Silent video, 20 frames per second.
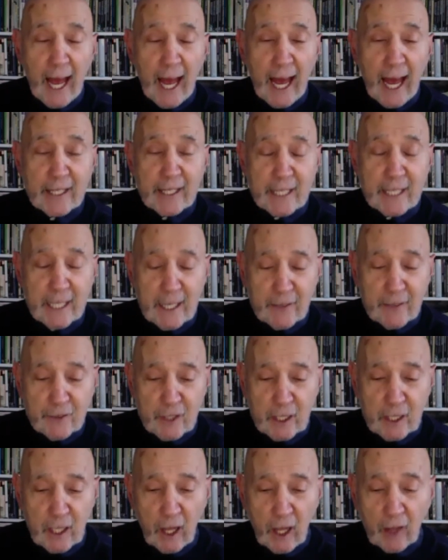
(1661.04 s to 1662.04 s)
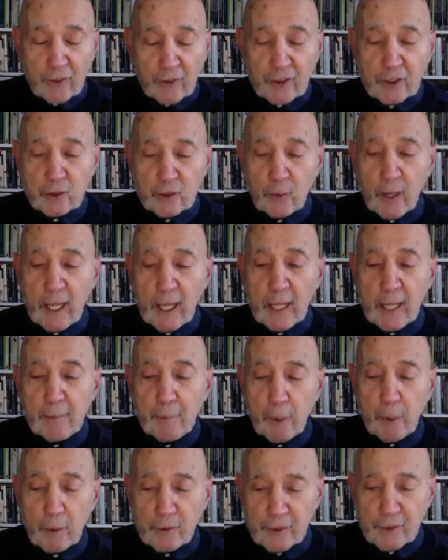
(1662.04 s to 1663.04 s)
And he gives classes where he
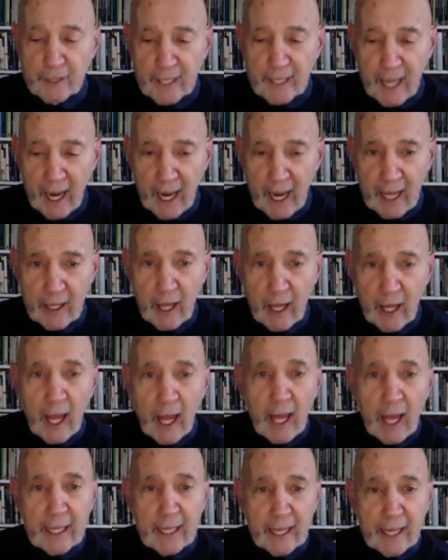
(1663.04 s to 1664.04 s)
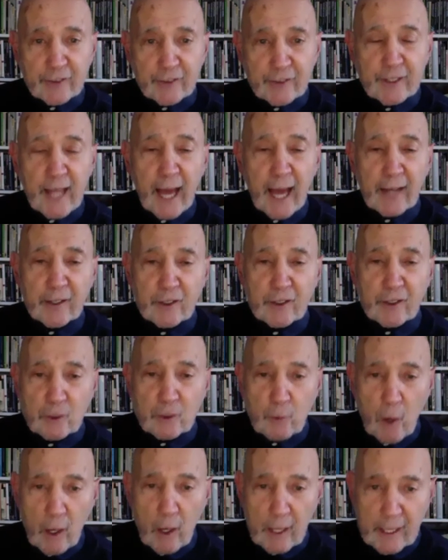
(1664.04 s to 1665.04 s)
gets the actors to
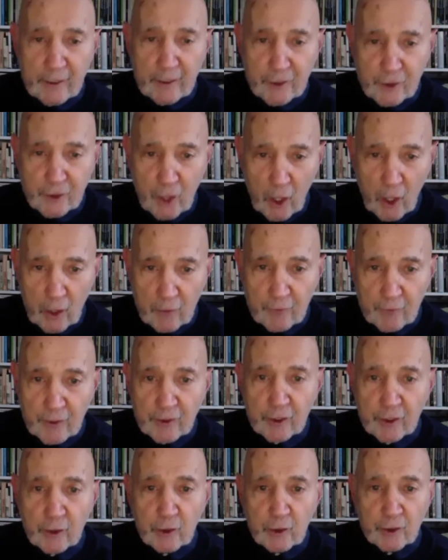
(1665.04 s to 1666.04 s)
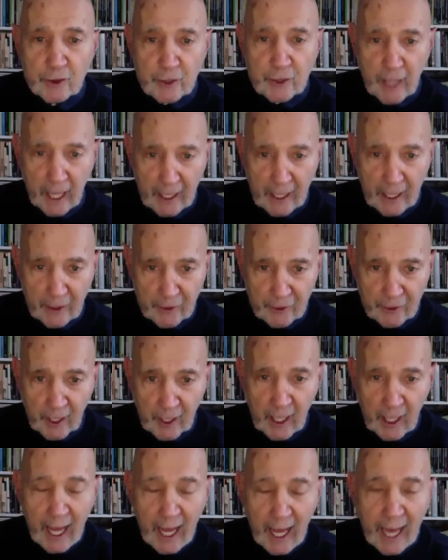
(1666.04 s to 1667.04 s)
work in certain physical states
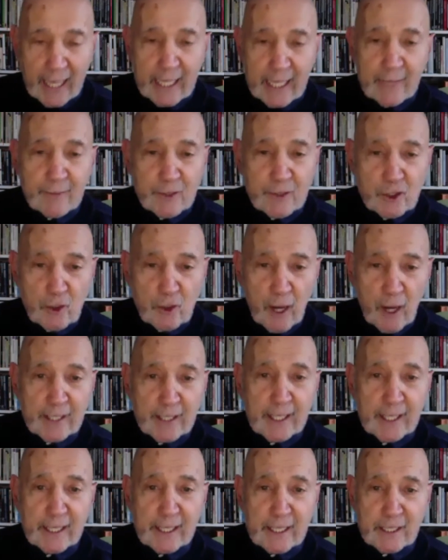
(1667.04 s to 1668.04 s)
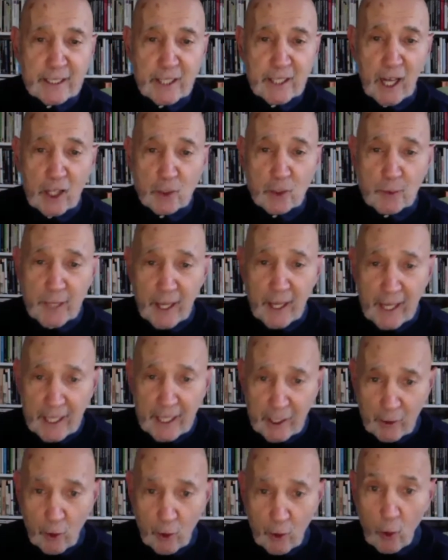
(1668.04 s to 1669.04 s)
and even try to get in touch with their
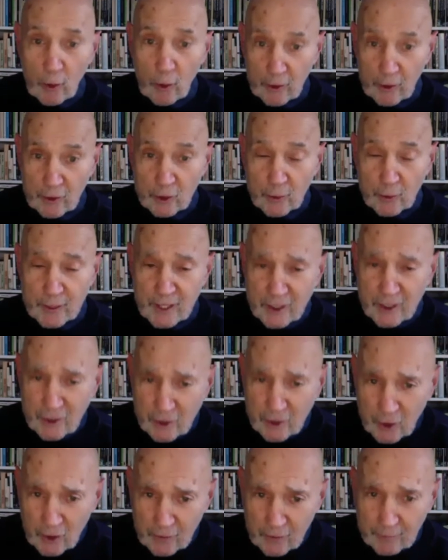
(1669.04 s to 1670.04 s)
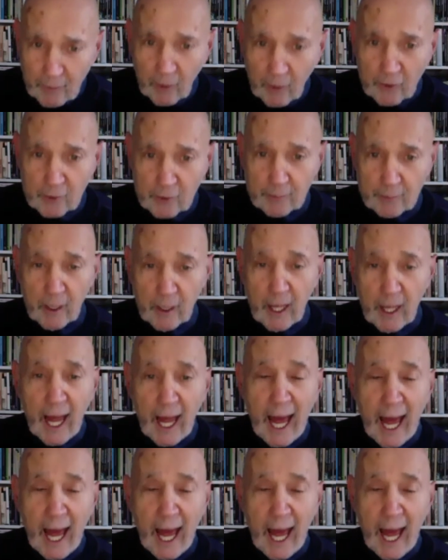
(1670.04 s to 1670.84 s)
inner organs, which is sort of possible.